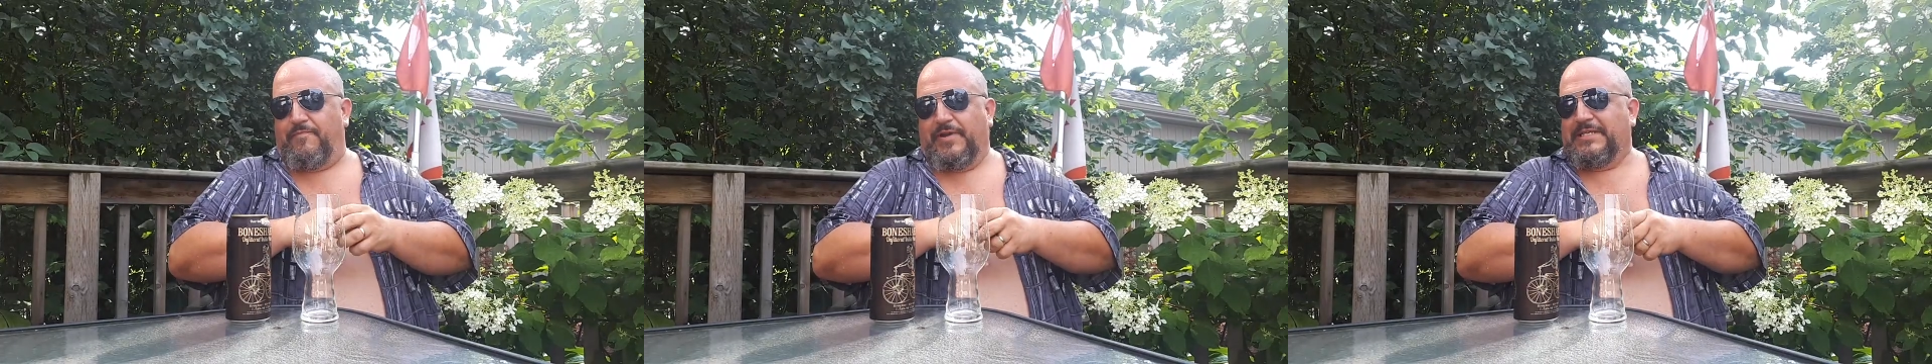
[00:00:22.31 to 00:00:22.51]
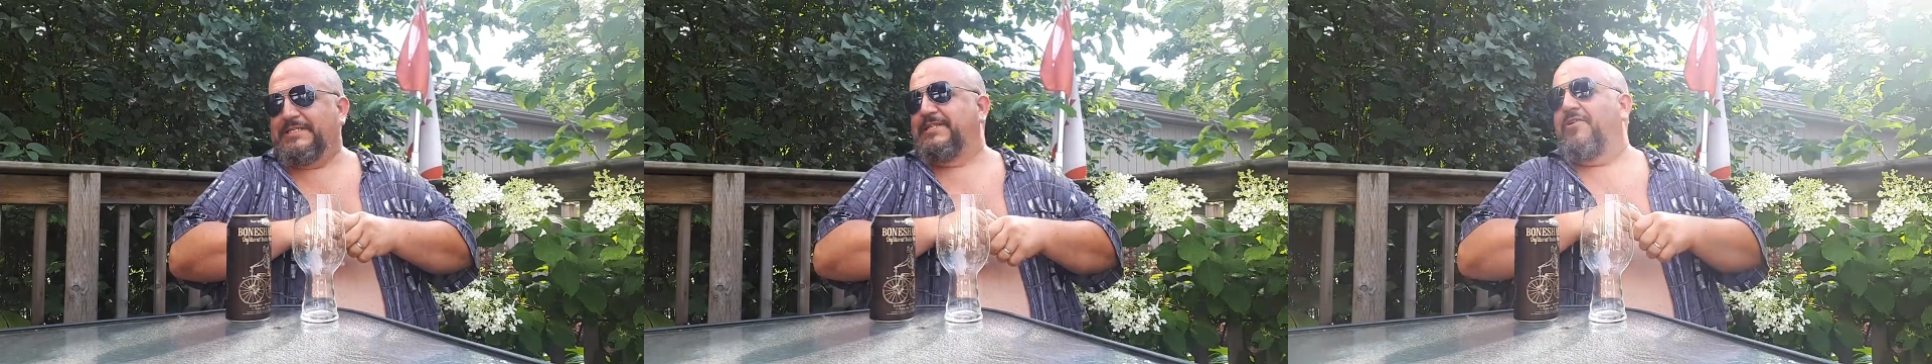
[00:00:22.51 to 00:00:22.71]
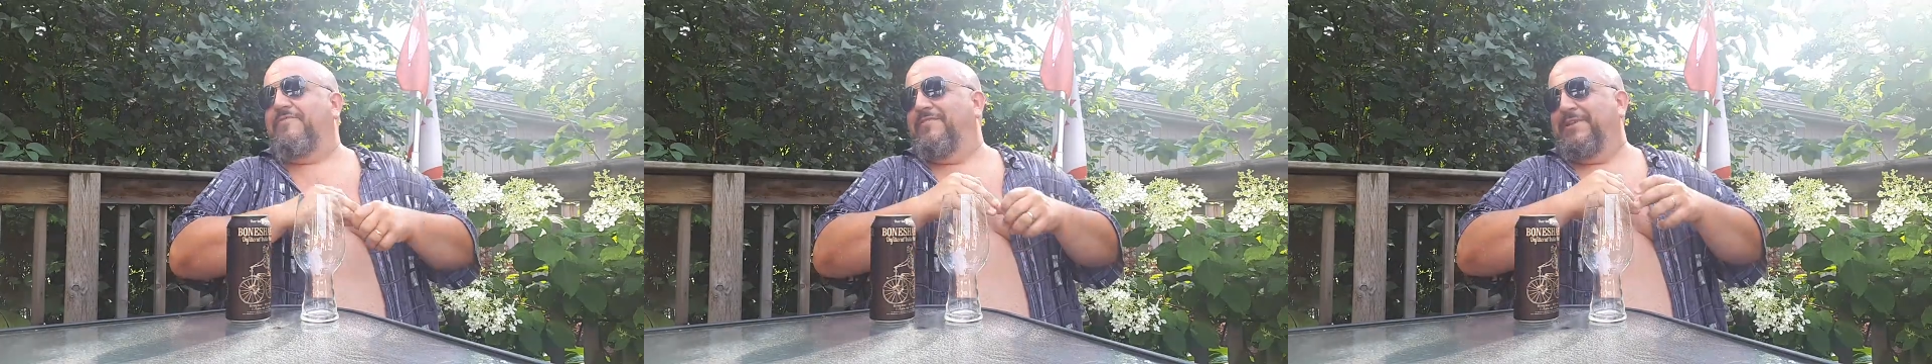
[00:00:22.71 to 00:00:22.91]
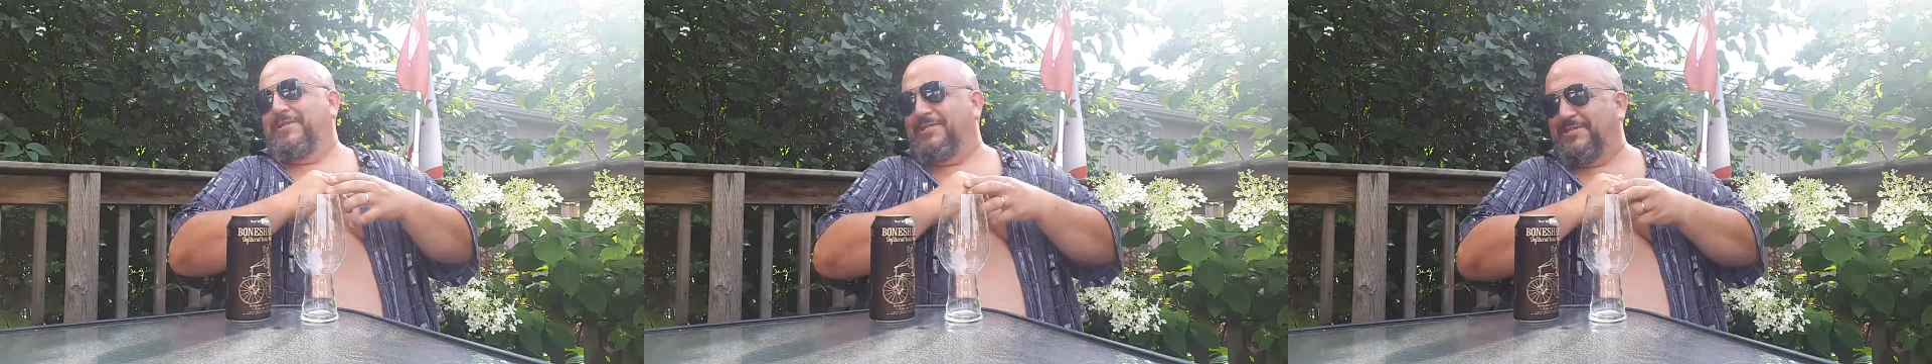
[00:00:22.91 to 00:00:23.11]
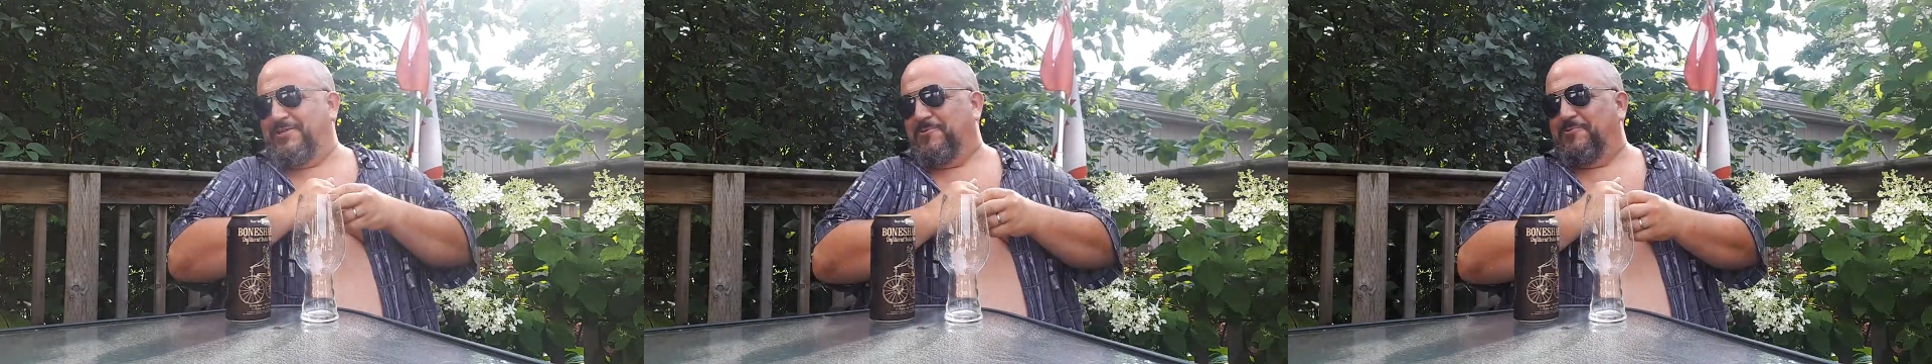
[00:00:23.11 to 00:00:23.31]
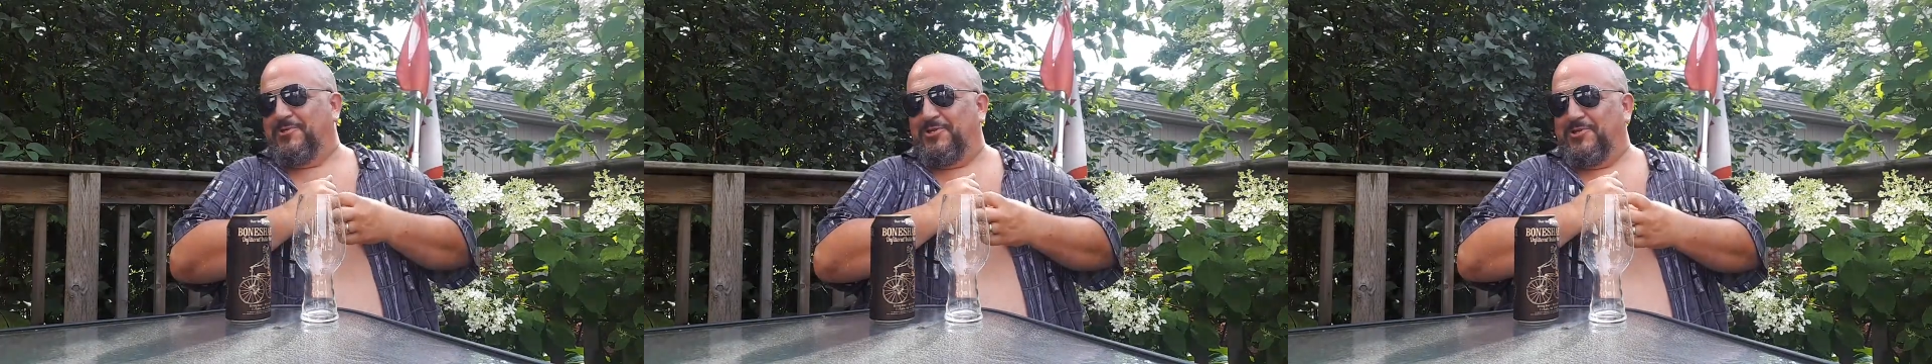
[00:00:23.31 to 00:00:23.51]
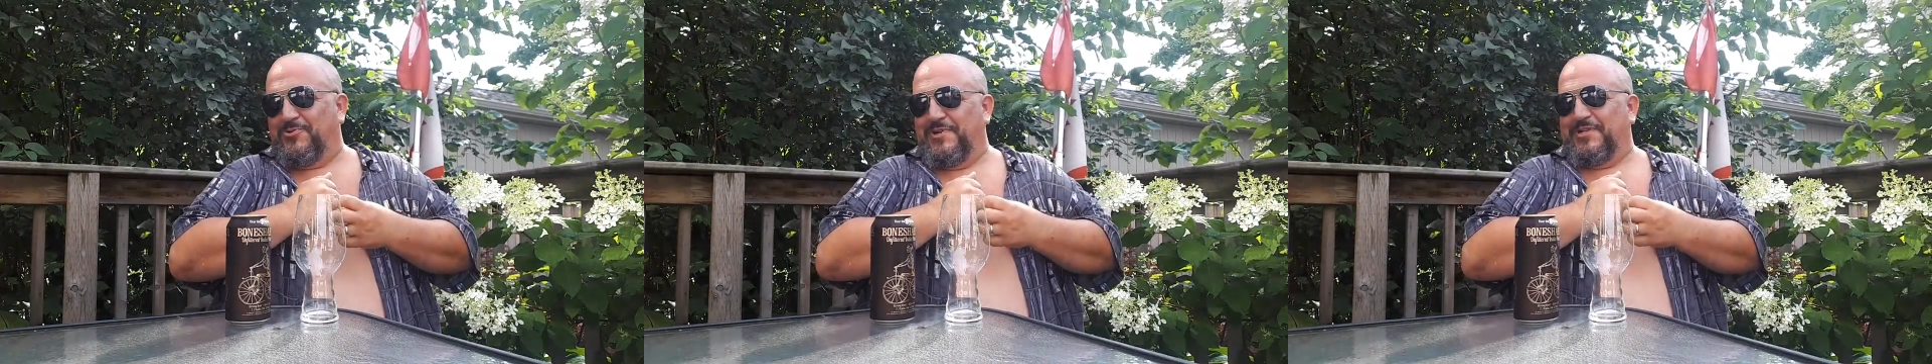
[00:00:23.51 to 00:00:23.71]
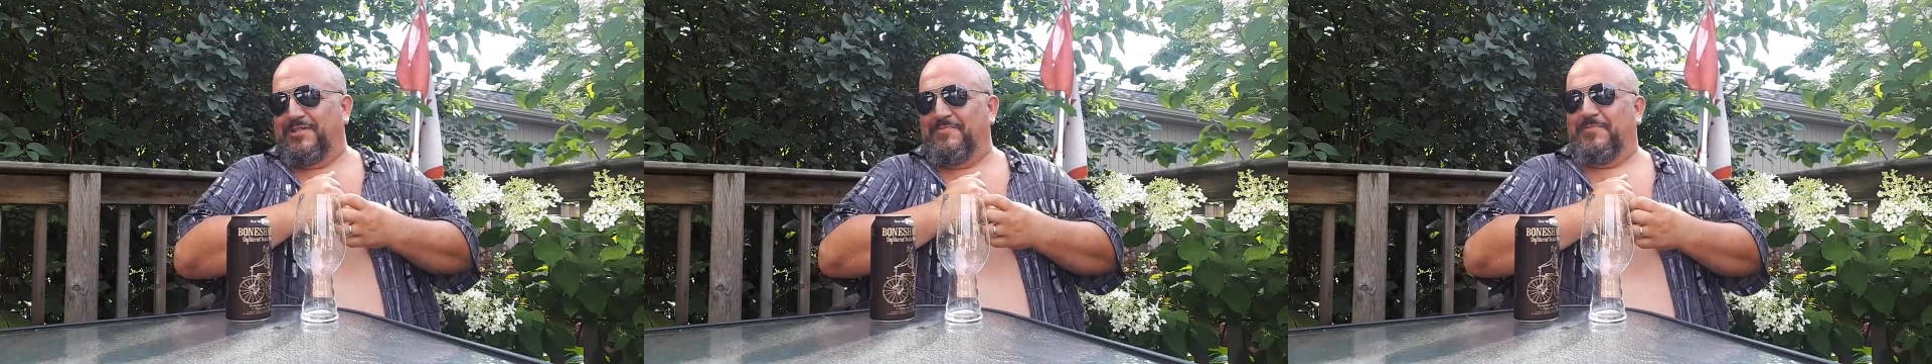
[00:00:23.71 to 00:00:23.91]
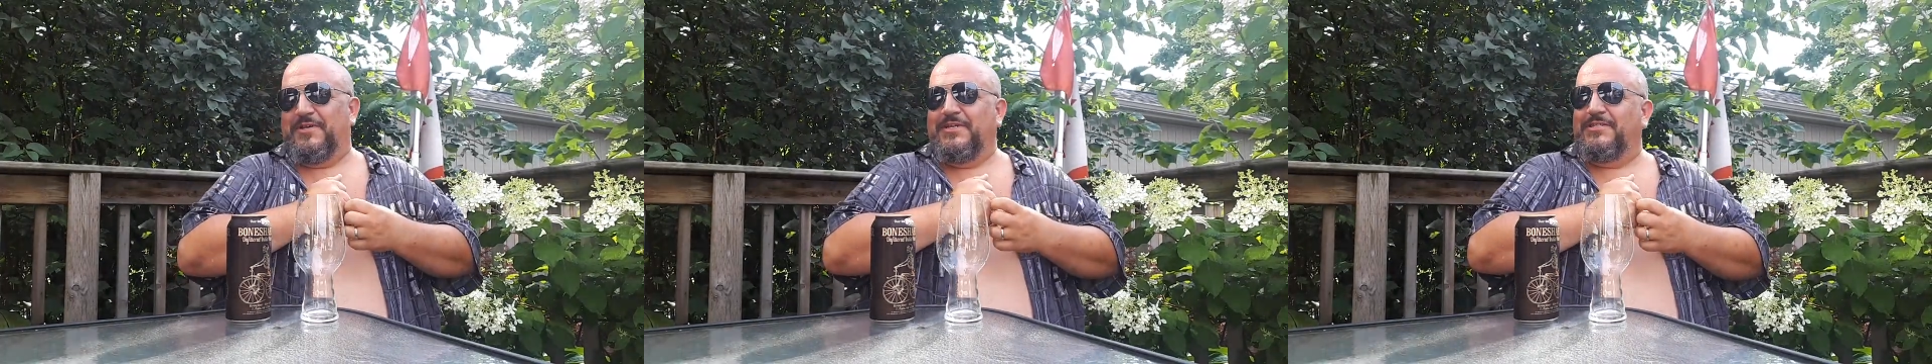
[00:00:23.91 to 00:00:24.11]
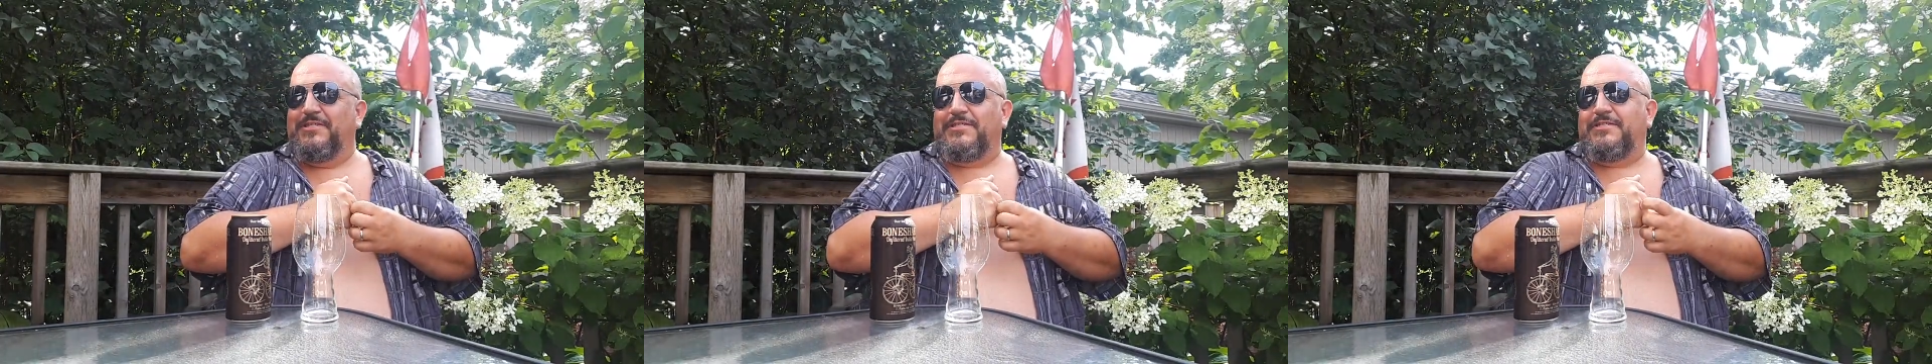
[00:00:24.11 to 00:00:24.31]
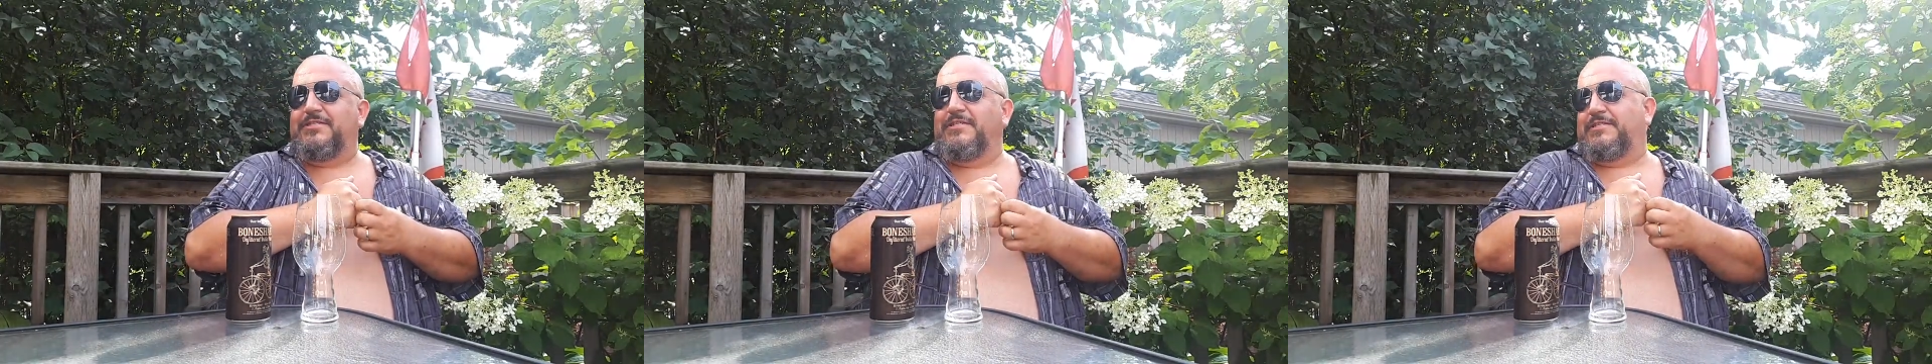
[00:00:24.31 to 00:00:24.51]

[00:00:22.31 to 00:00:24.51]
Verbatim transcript: myself an excuse to drink them because it's,